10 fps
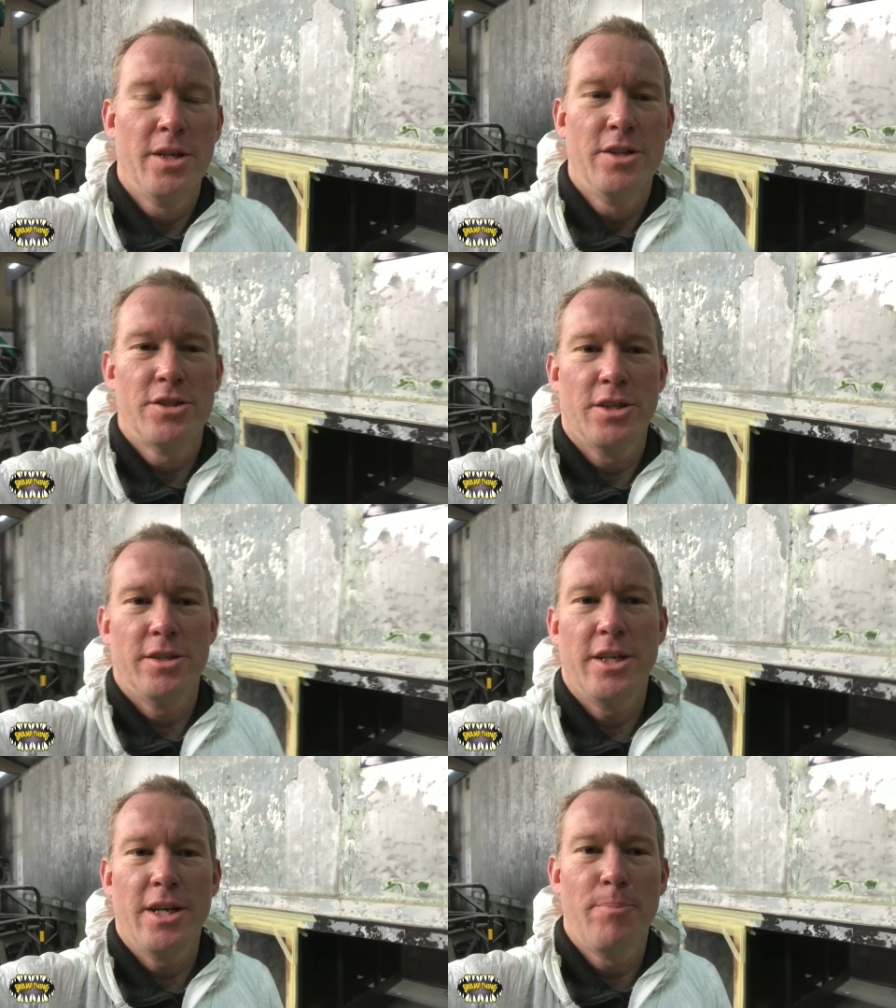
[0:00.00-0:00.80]
So
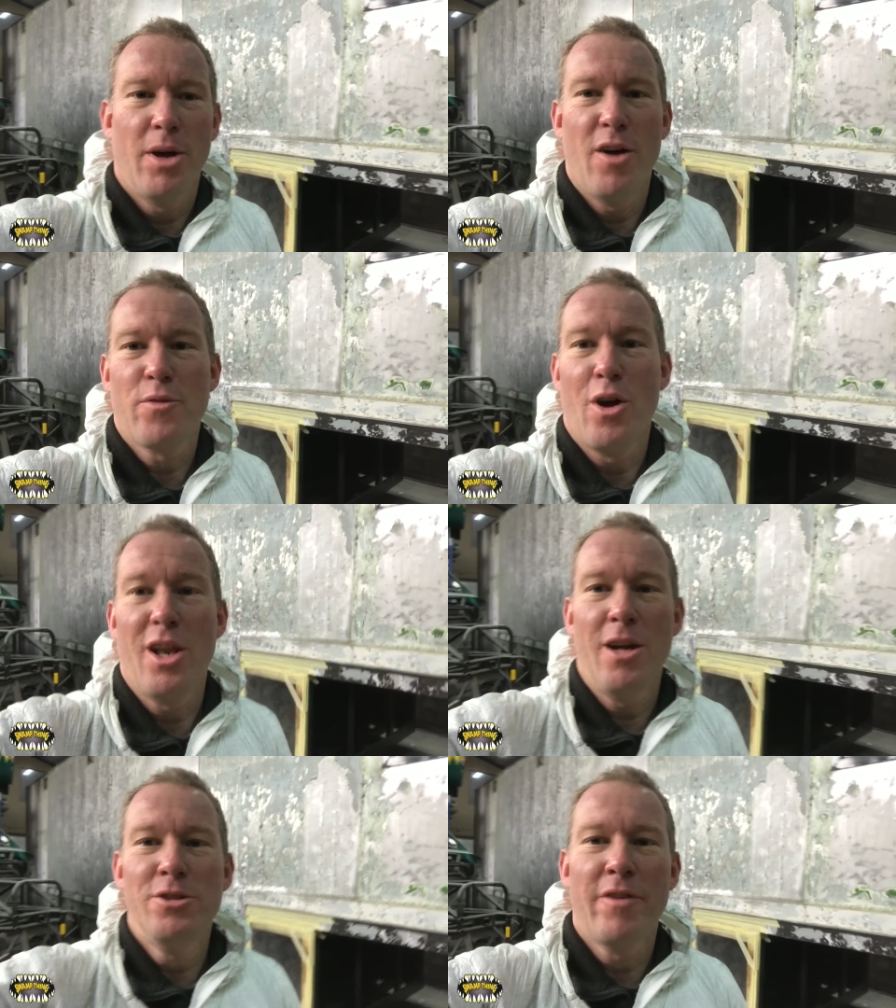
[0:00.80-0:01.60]
yeah, but I've got
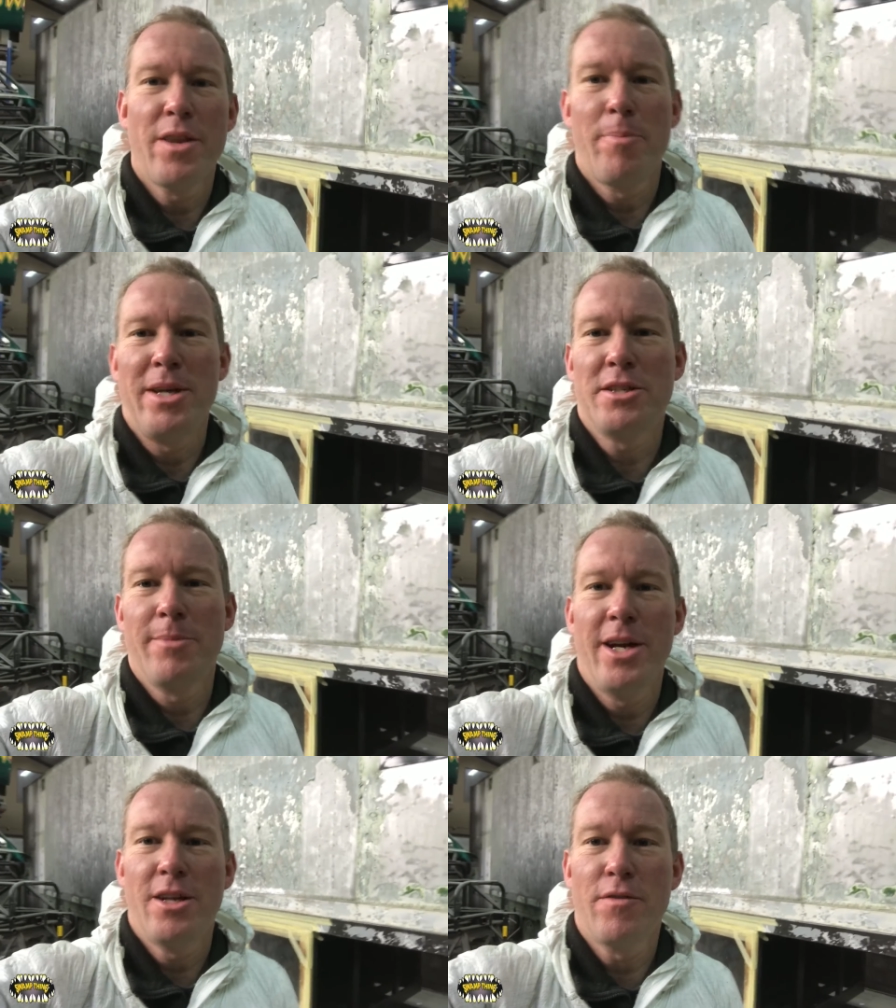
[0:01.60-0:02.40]
loads of other bits to
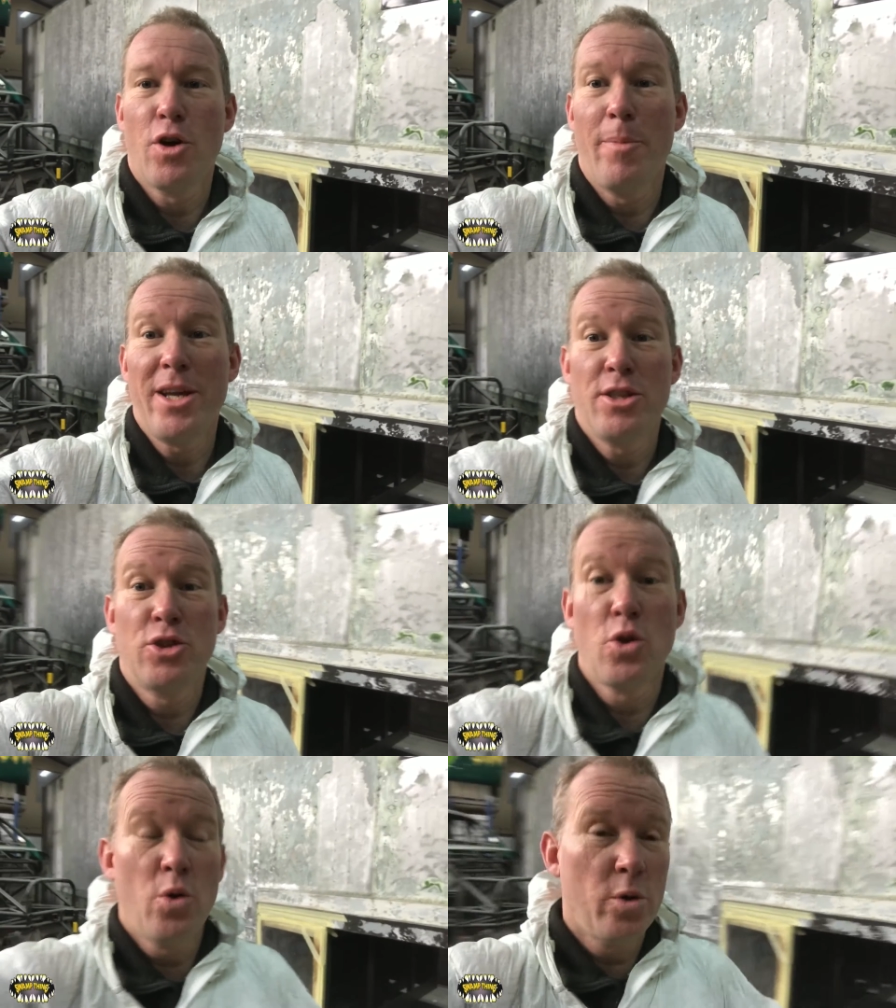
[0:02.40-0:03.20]
make. I've got to make the
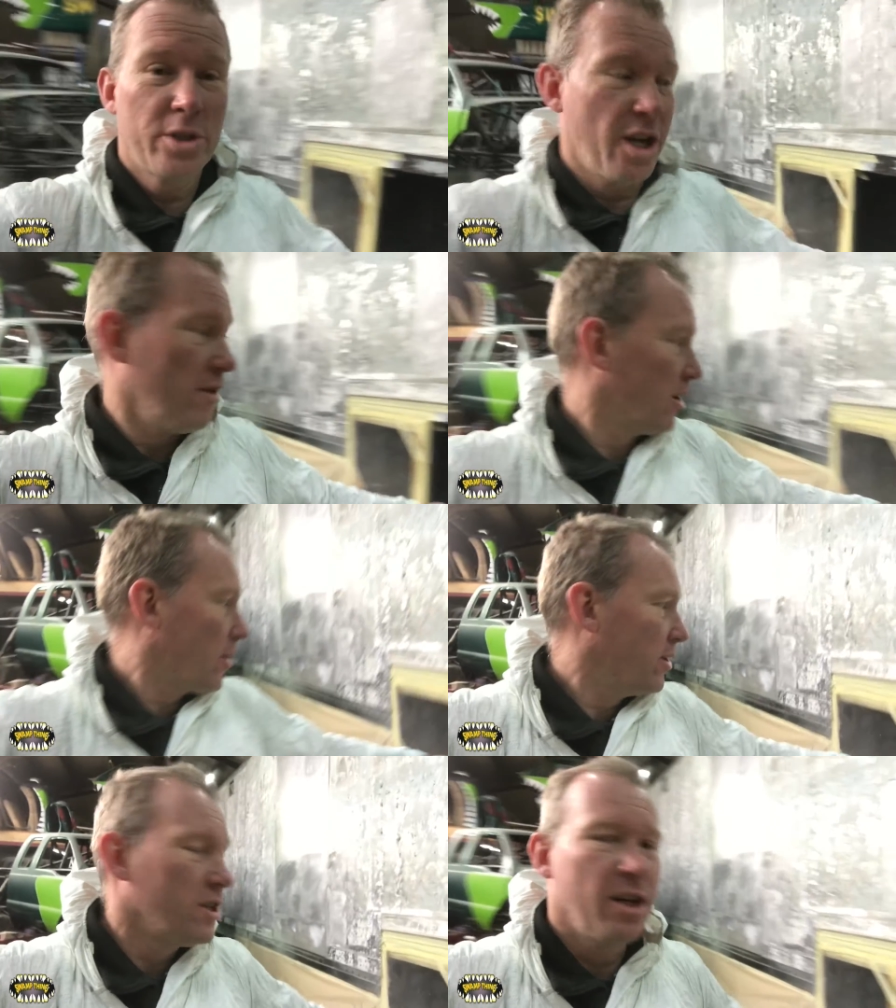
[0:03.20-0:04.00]
doors yet that
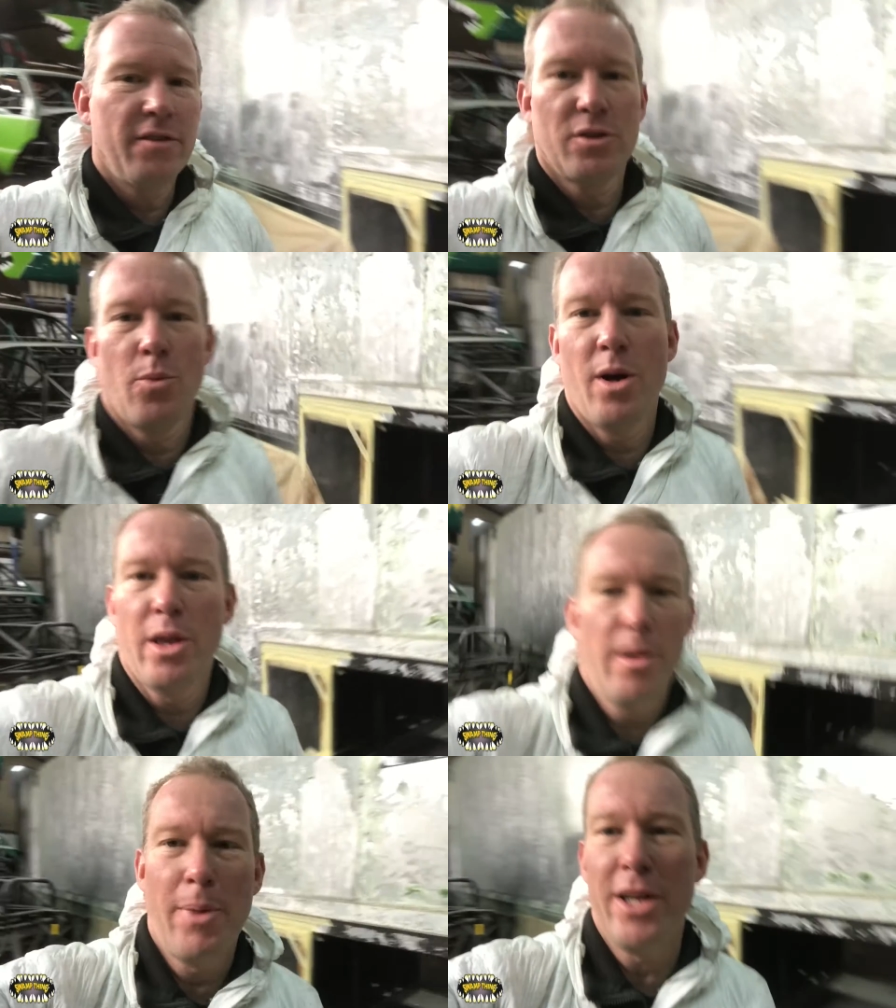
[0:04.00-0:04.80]
go underneath, so while
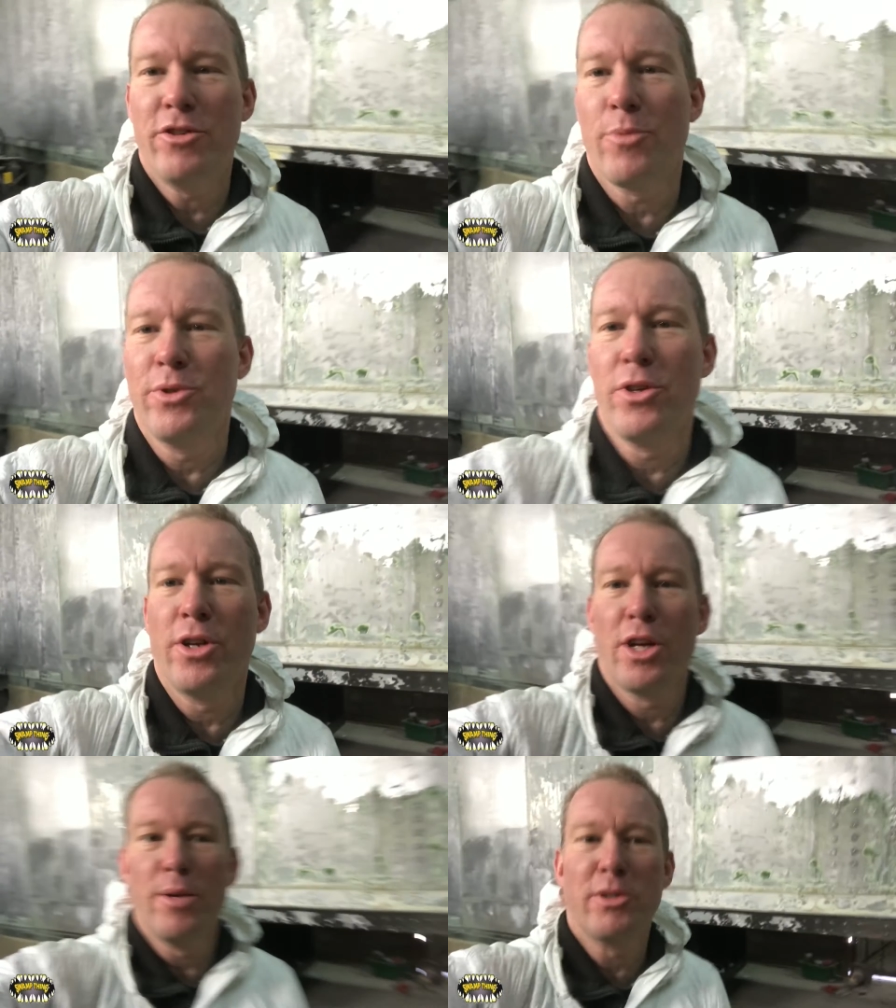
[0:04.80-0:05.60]
the paint stripper's on,
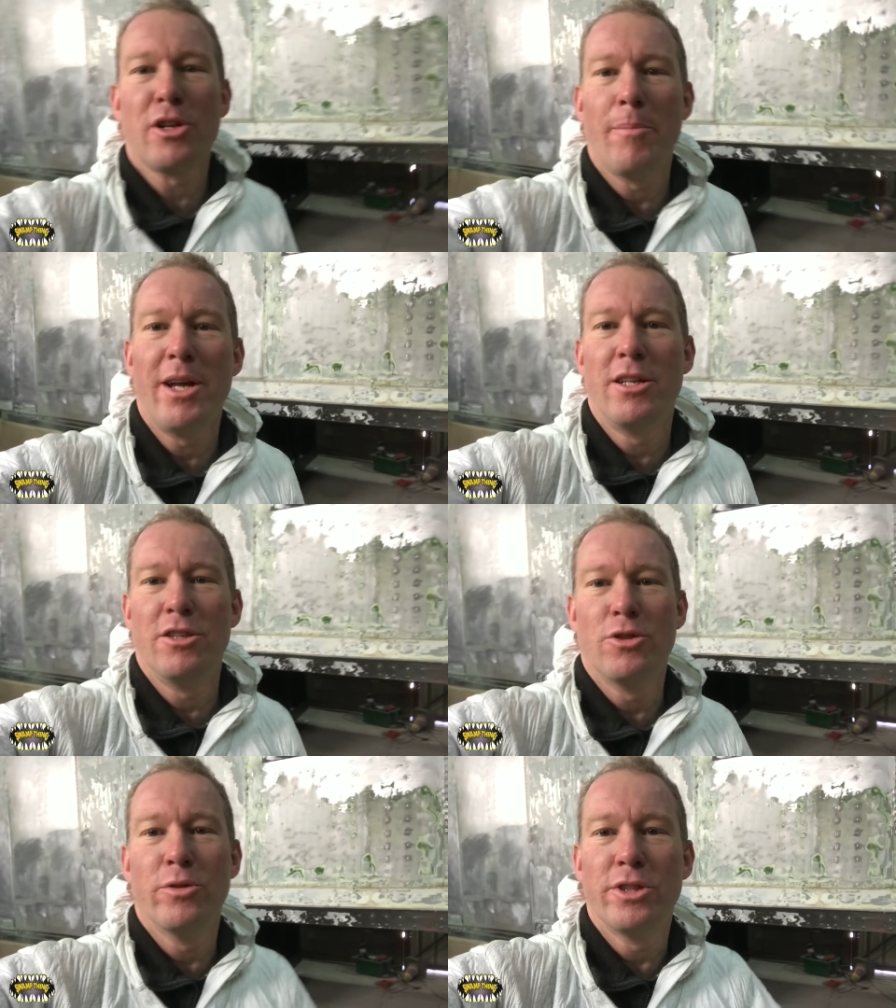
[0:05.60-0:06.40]
I'm going to start making the
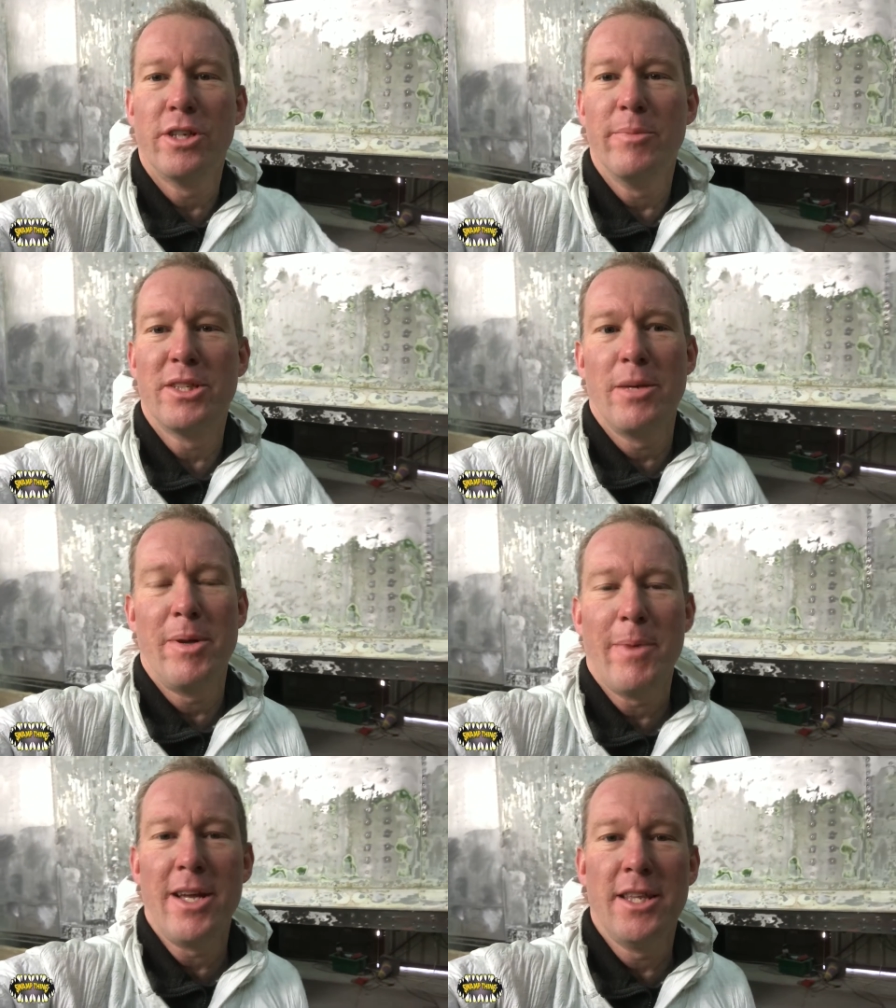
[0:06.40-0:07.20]
doors so you can see
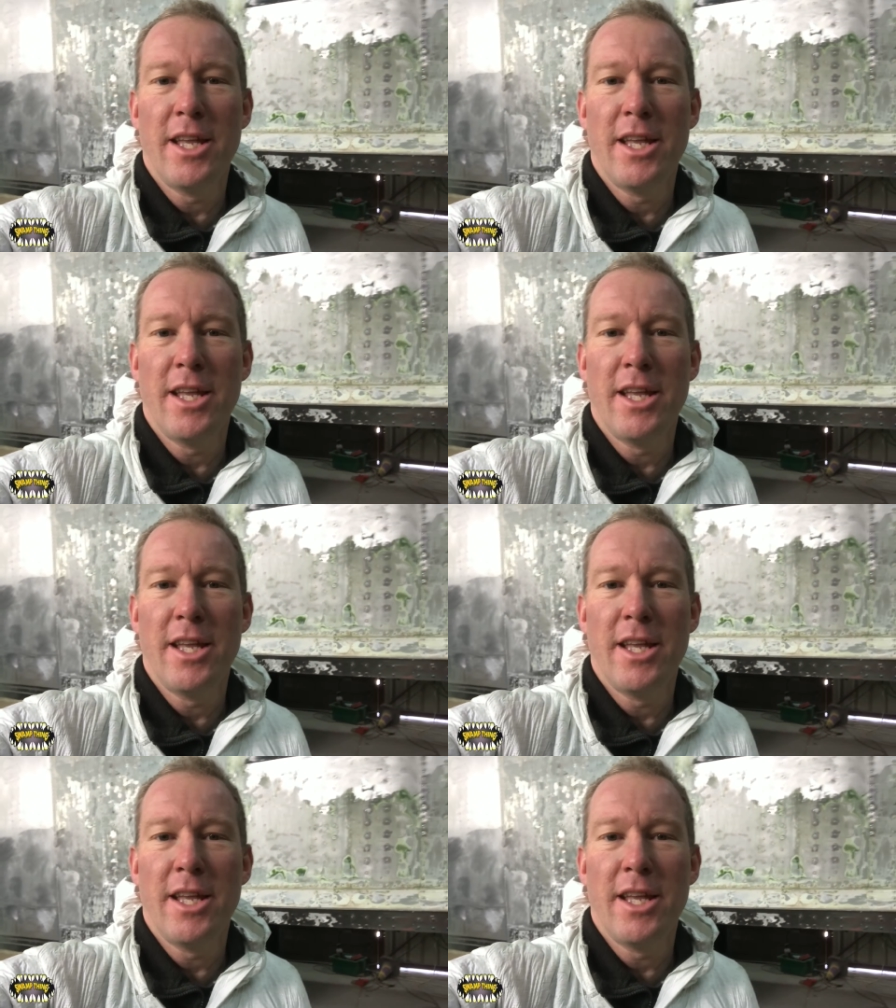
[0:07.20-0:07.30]
me making